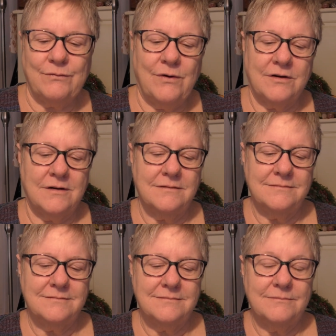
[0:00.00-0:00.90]
water,
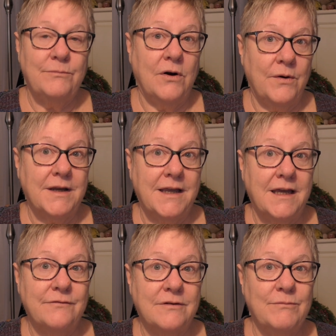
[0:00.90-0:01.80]
borrowing
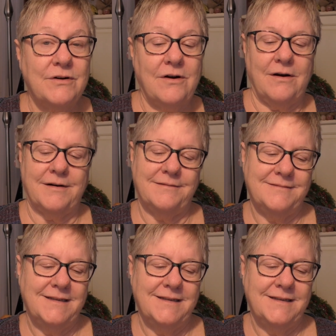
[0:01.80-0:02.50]
again from Bernard,